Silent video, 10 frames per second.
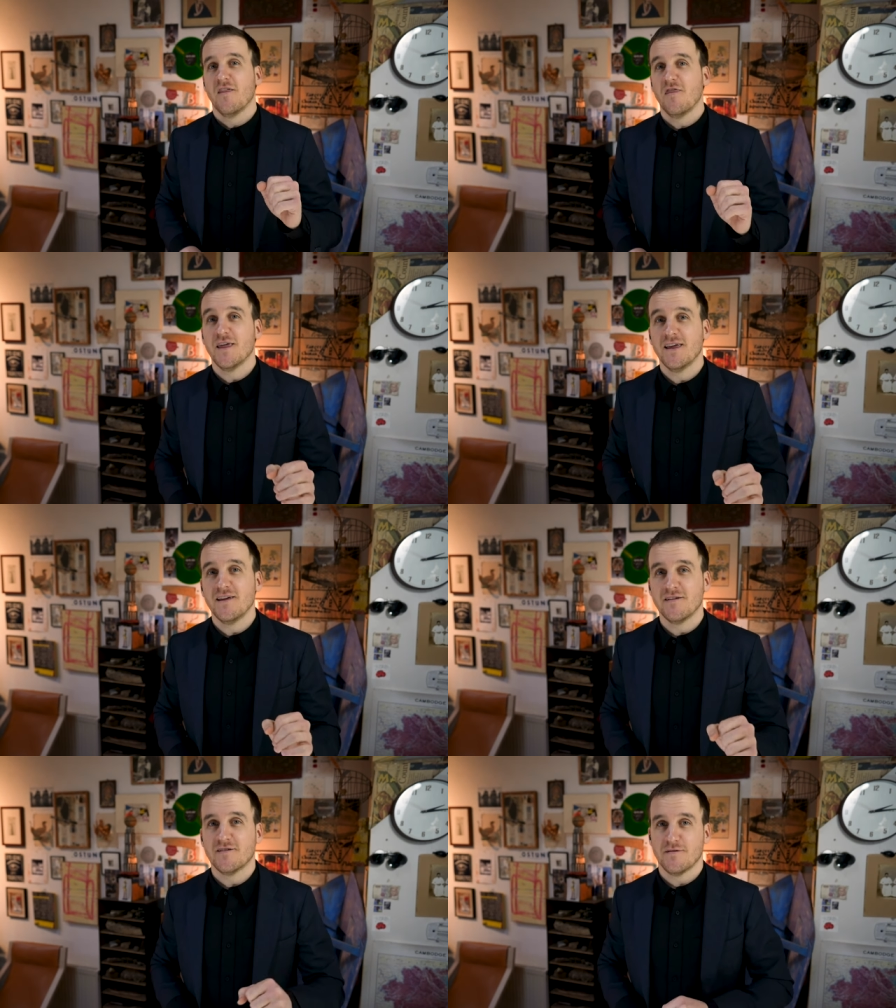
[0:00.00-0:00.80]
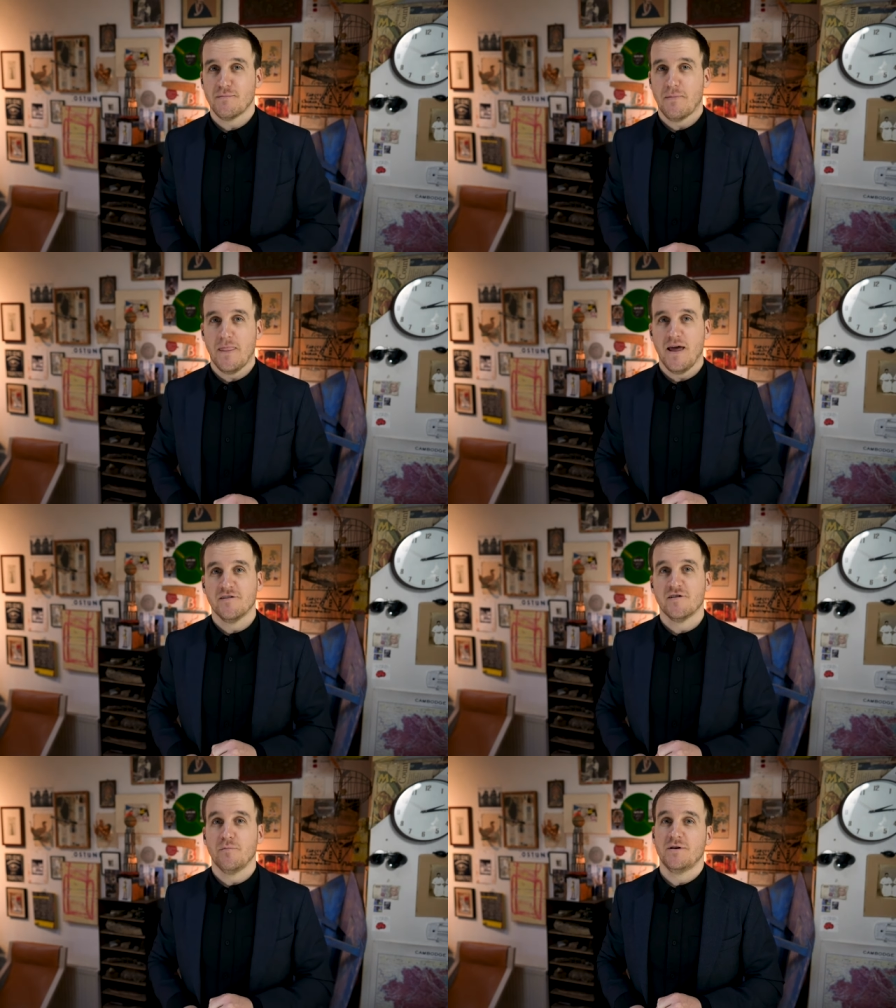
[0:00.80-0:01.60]
These
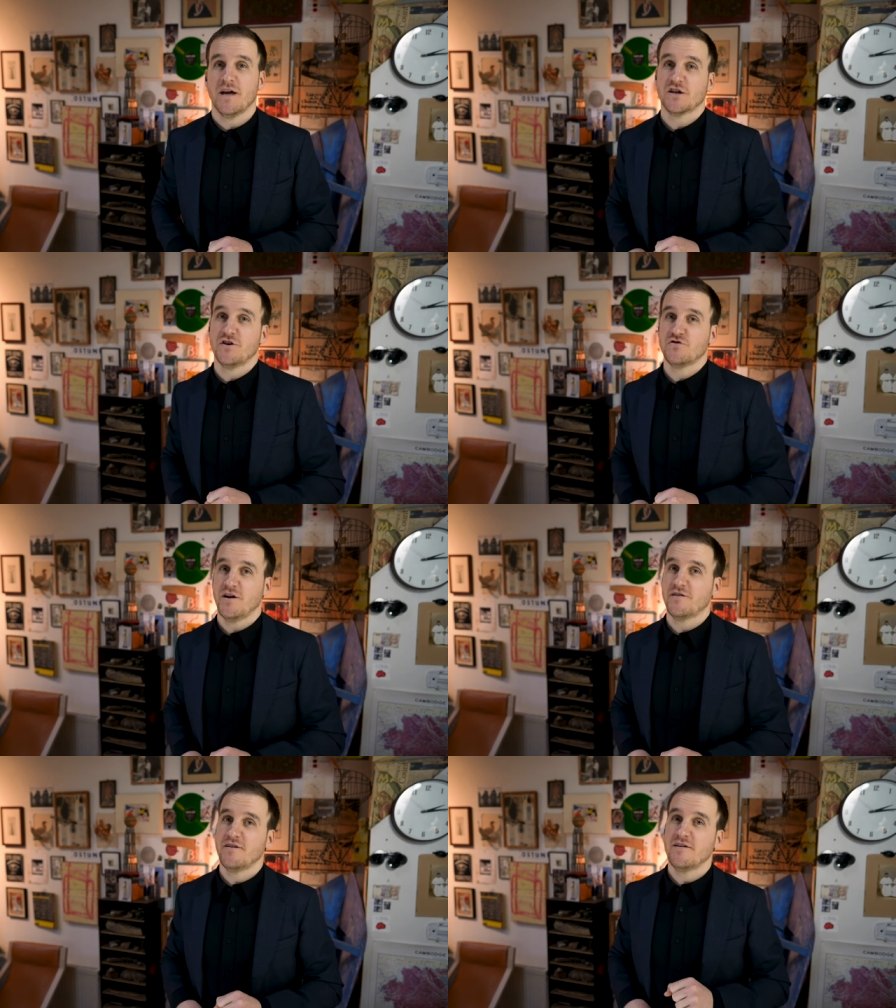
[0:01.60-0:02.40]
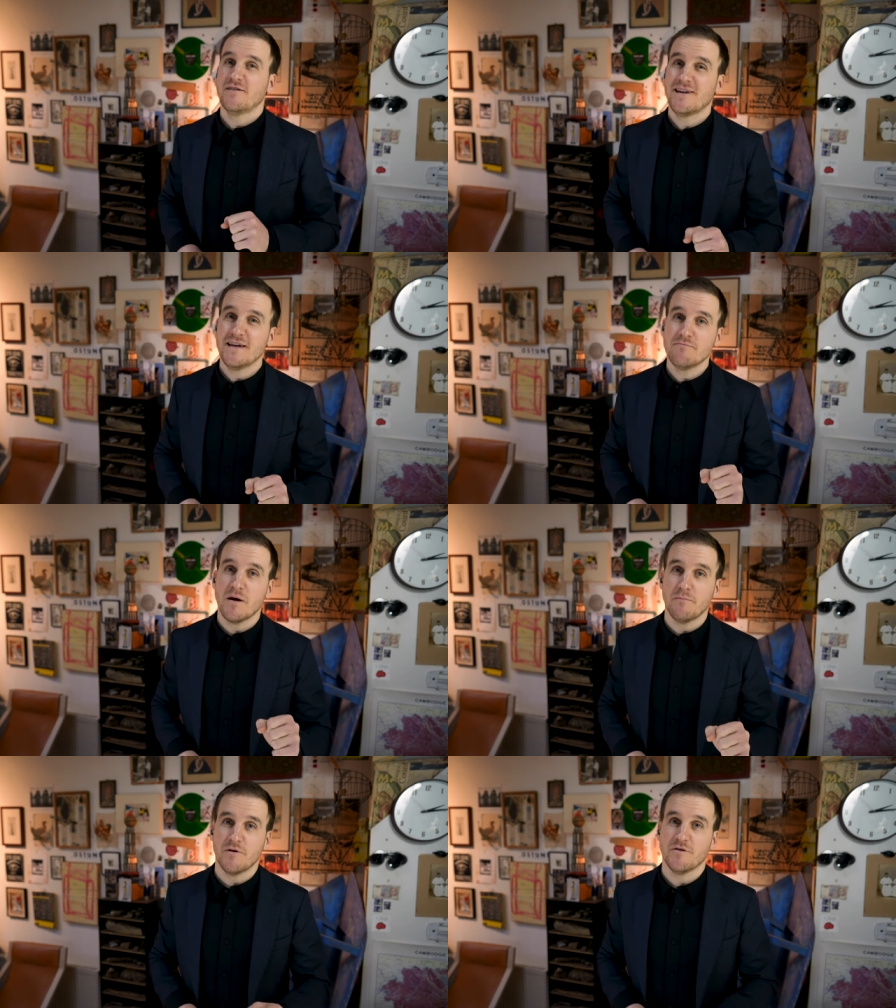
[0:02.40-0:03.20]
asset protection trust team
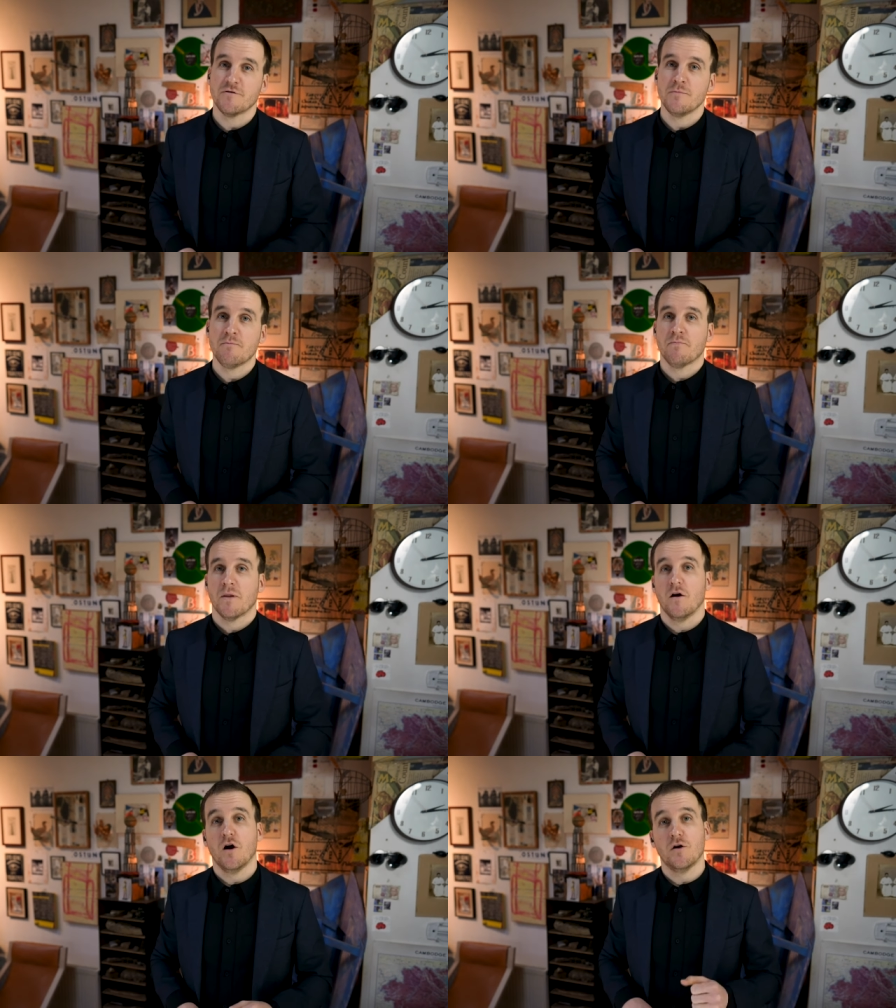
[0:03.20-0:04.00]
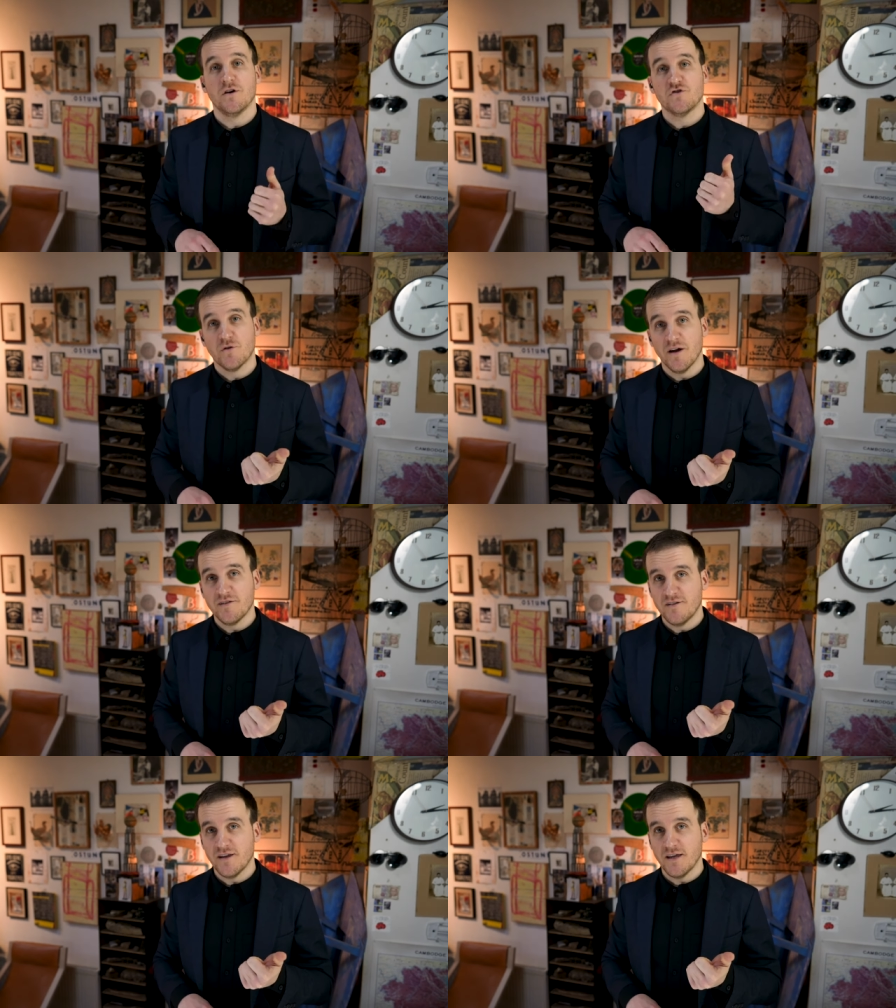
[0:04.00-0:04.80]
members are a
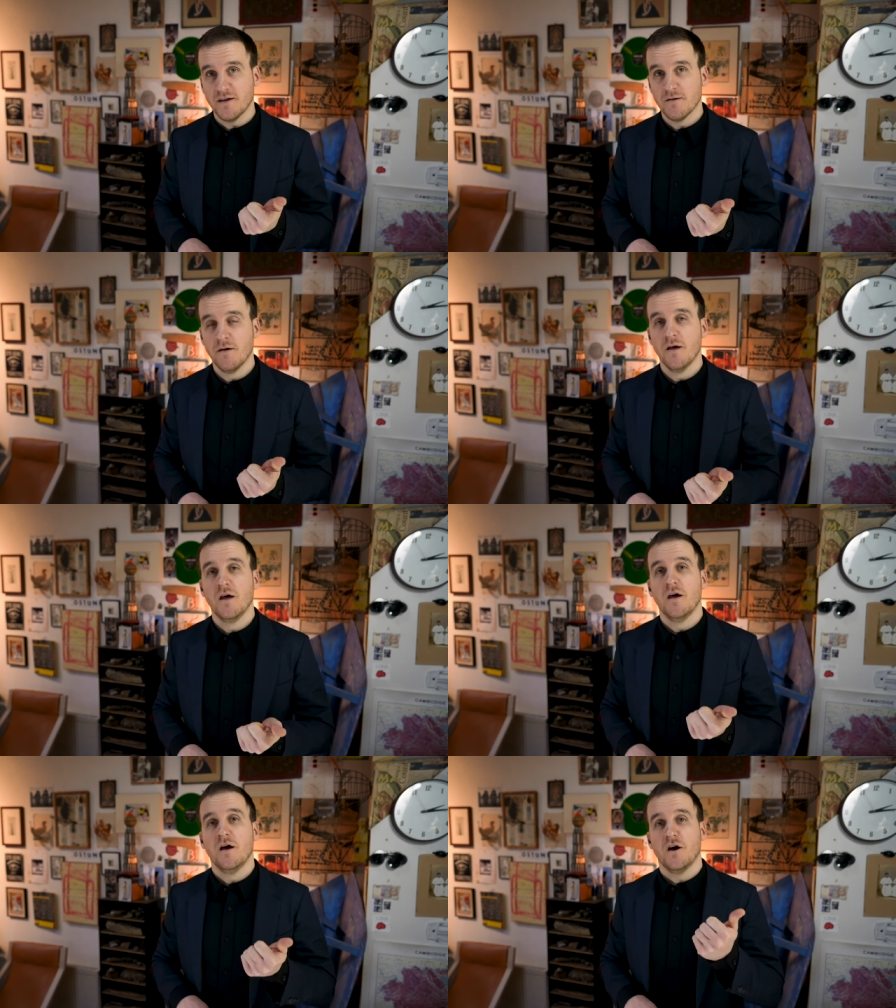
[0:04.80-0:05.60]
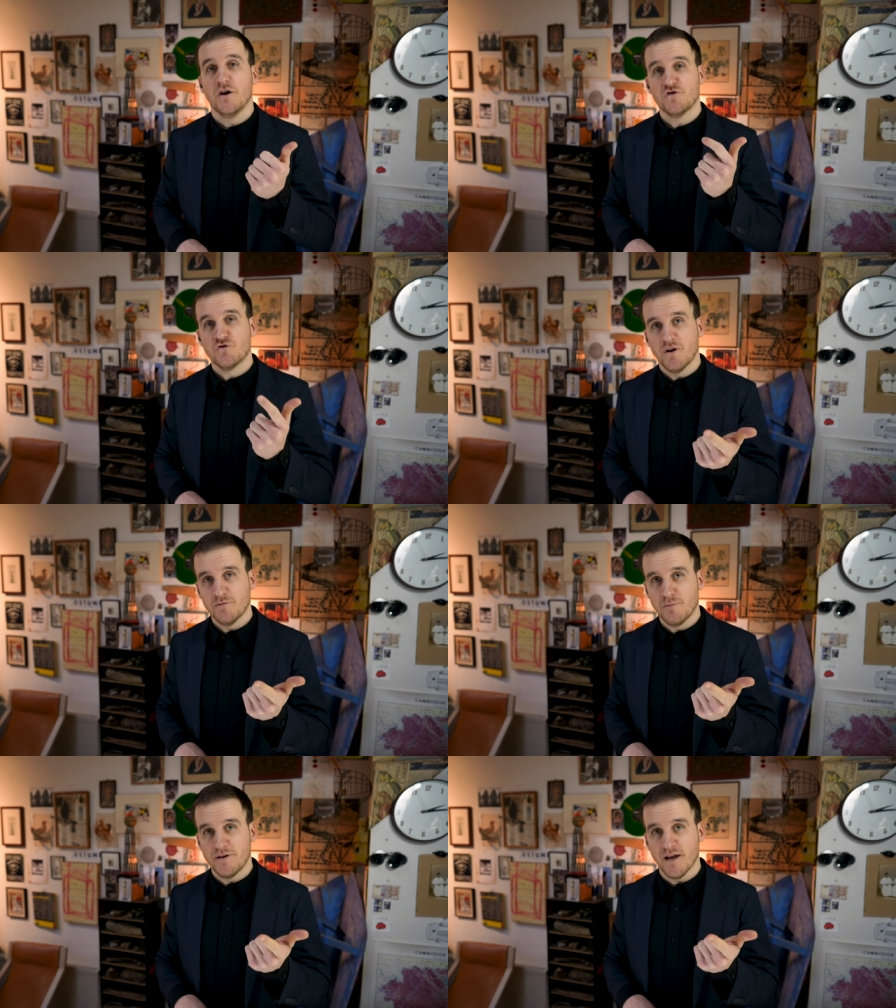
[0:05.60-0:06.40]
trustee, a
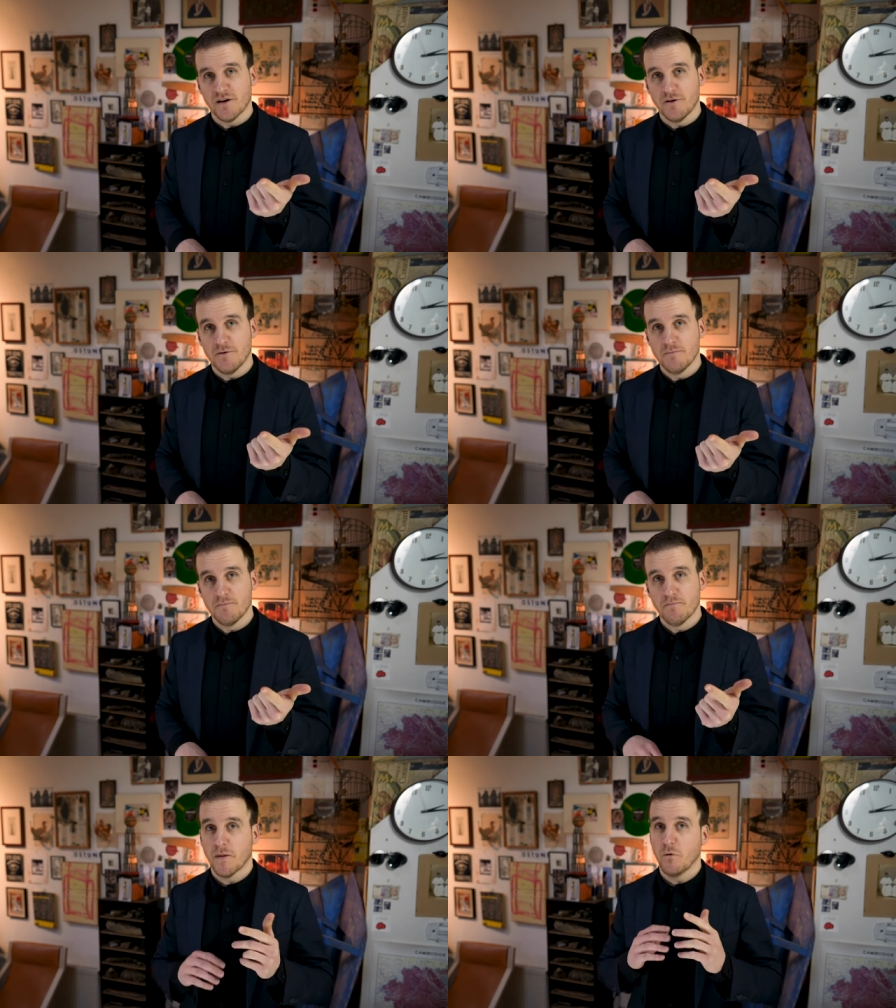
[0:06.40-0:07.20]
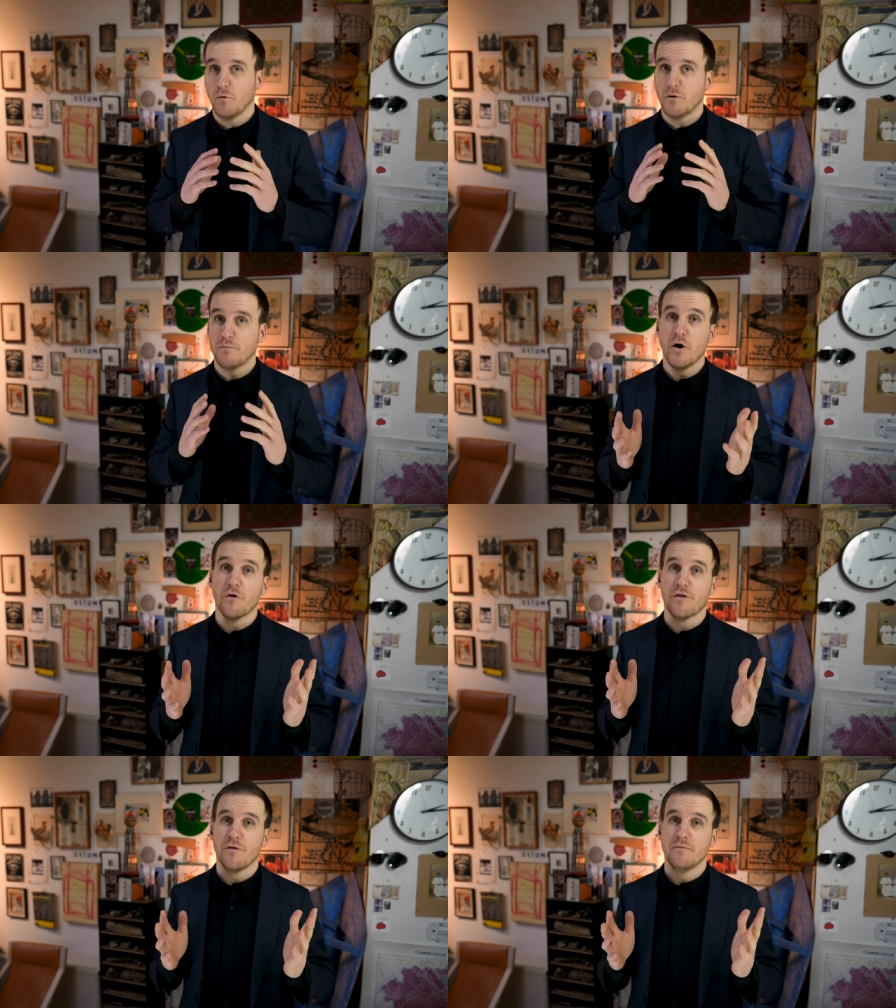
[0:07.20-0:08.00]
trust protector, or
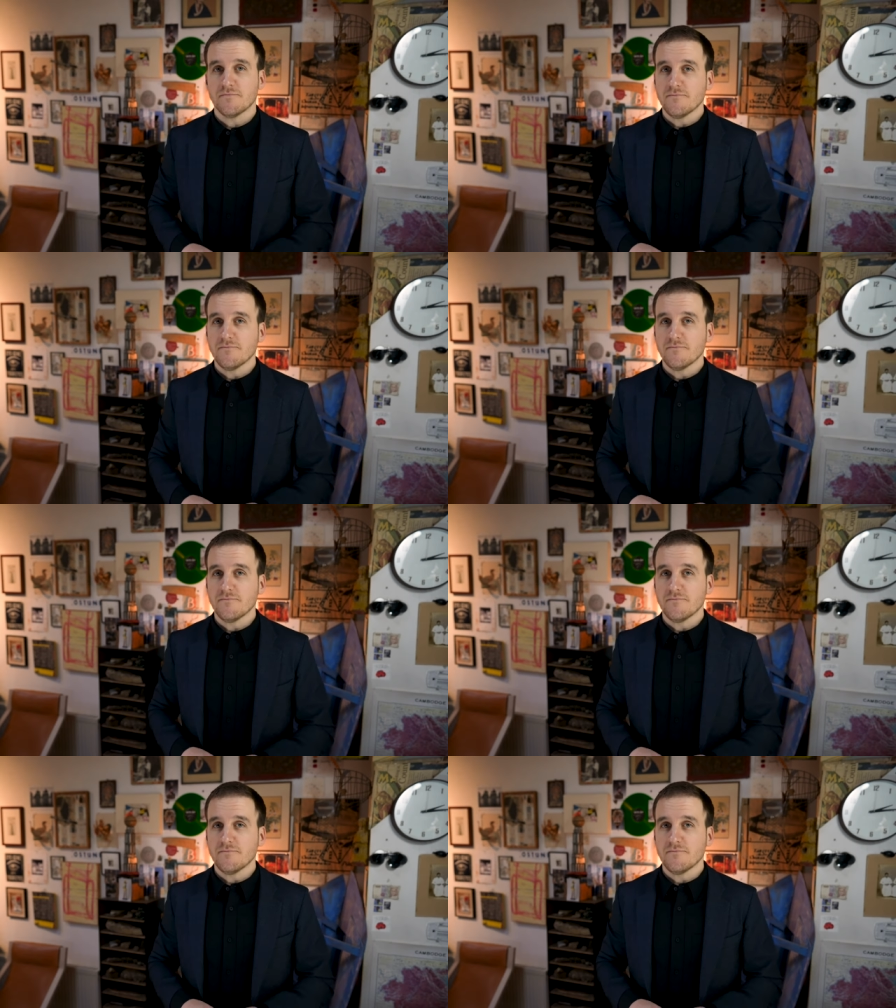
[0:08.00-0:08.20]
both.